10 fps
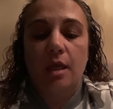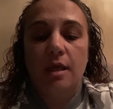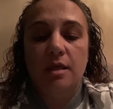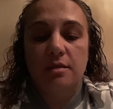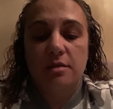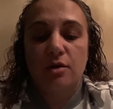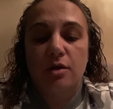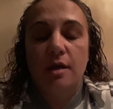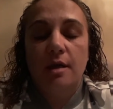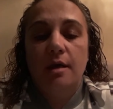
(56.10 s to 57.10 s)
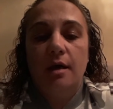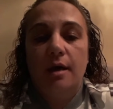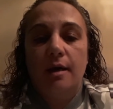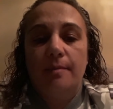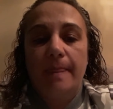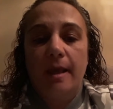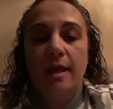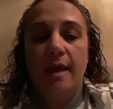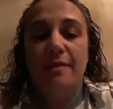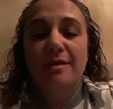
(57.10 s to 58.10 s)
Easter.
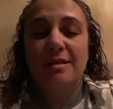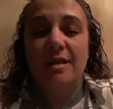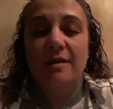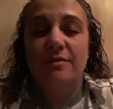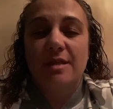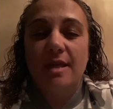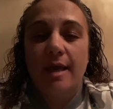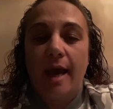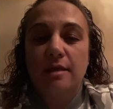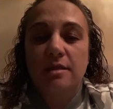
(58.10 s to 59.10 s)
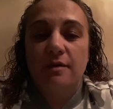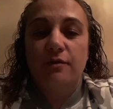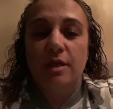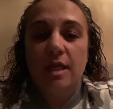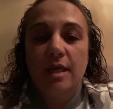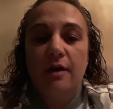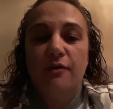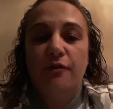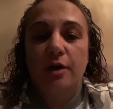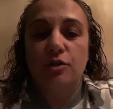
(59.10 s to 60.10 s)
Again, this gives the activity a
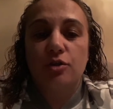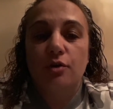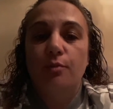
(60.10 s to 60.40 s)
functional